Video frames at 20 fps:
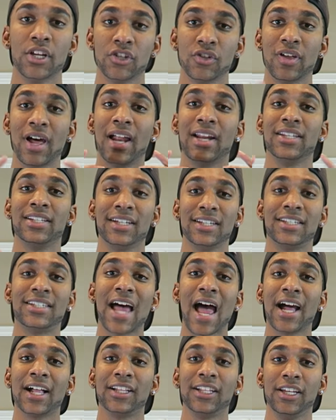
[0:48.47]
So that is
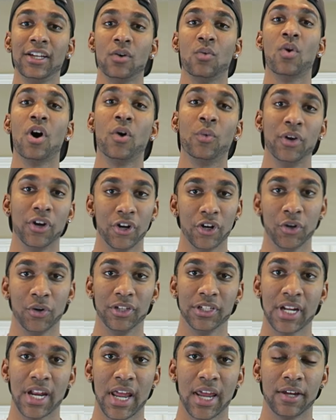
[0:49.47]
exactly what we are
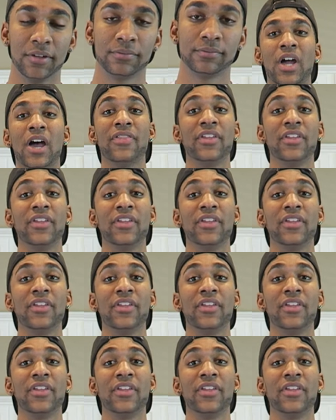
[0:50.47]
doing today.